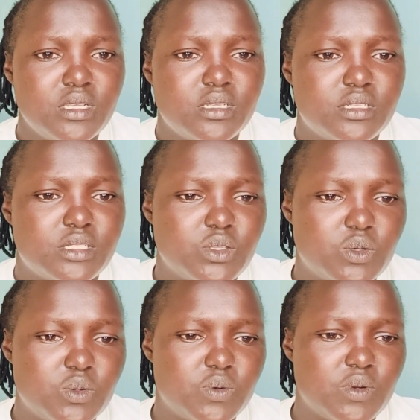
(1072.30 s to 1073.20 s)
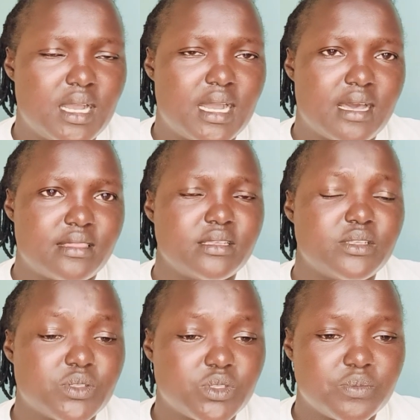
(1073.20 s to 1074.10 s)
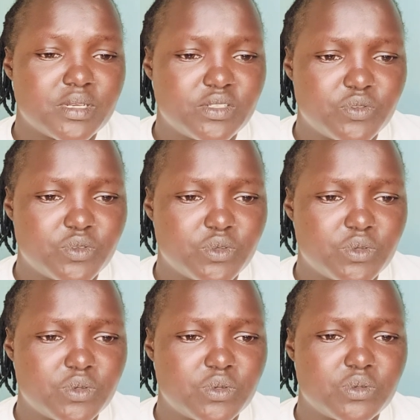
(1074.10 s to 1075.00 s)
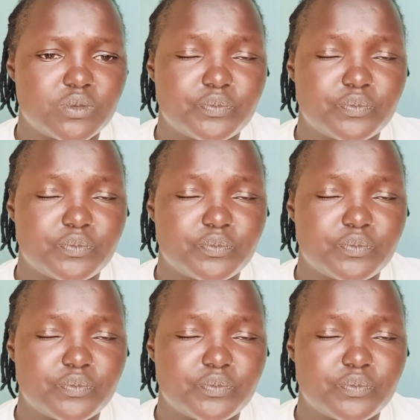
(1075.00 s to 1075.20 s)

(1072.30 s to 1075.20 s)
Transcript: So thank you so much for